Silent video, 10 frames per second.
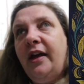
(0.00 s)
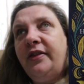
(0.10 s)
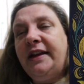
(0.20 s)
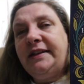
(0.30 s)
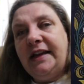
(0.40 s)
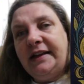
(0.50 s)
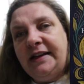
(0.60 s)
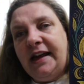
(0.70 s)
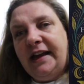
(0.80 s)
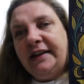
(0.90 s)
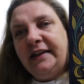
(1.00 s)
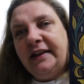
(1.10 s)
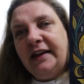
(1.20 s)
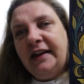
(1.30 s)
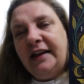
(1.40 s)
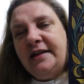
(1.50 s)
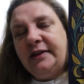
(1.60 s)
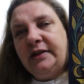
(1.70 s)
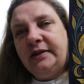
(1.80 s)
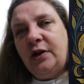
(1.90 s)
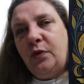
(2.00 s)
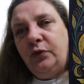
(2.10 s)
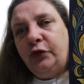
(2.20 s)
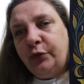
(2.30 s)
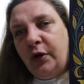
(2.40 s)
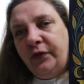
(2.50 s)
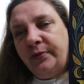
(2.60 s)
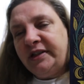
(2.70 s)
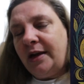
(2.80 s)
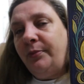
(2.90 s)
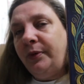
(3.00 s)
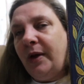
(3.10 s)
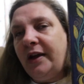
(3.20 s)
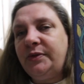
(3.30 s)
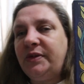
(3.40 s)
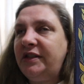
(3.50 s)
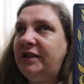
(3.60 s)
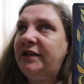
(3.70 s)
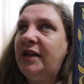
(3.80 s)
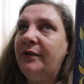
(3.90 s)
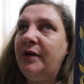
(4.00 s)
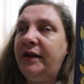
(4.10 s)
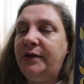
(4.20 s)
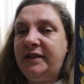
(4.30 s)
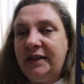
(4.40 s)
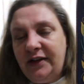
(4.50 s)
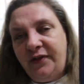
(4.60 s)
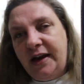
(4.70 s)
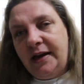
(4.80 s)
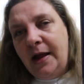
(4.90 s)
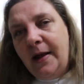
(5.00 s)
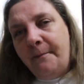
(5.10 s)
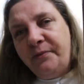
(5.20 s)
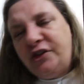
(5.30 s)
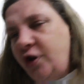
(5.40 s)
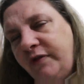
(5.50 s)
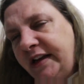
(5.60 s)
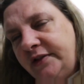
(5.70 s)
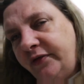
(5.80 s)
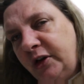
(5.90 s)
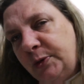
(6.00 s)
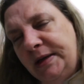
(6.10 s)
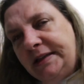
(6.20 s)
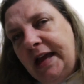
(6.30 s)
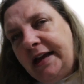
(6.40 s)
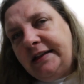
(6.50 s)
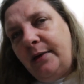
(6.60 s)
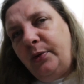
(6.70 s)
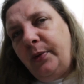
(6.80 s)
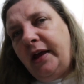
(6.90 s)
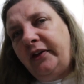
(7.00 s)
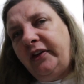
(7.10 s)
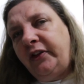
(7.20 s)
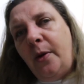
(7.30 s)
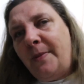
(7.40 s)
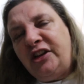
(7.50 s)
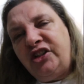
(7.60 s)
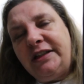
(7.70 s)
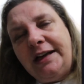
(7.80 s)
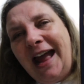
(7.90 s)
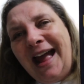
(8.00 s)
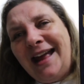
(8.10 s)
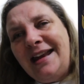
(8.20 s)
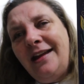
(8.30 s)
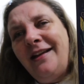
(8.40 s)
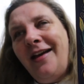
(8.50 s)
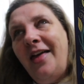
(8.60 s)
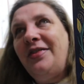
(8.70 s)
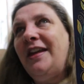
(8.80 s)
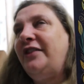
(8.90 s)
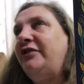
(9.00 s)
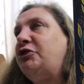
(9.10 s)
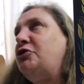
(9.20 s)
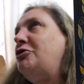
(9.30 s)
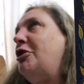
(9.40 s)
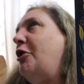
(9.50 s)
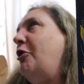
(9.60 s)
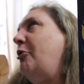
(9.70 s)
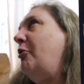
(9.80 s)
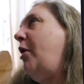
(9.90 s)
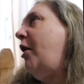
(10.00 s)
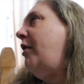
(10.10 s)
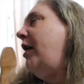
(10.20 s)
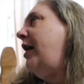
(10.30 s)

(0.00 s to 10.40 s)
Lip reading: they set it in this stone's throw from Tenbury Wells, which is a town I used to live in. There's no reason for it to be set in Tenbury Wells. It's not mentioned again. There is no